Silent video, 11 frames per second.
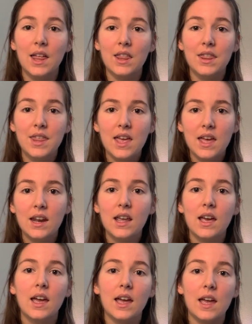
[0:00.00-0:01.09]
Then,
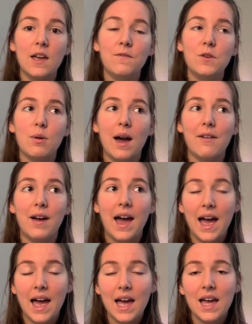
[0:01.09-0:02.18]
if you have
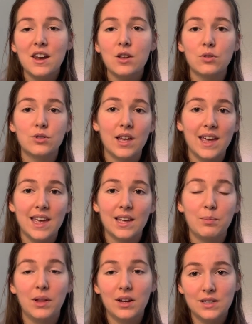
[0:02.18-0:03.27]
had your tank
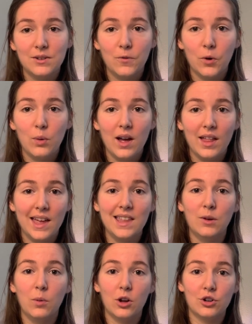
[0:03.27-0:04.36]
plugged in for a while and the
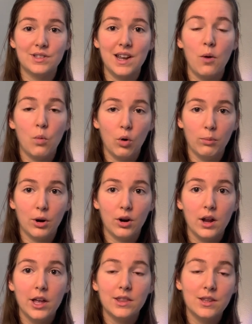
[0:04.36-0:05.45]
water's now warmer
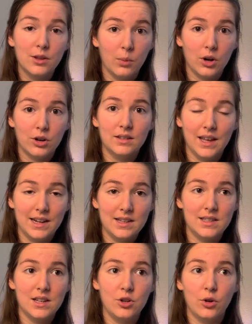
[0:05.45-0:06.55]
than the water that is
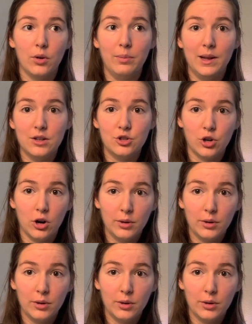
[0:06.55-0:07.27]
in your Betta's jar,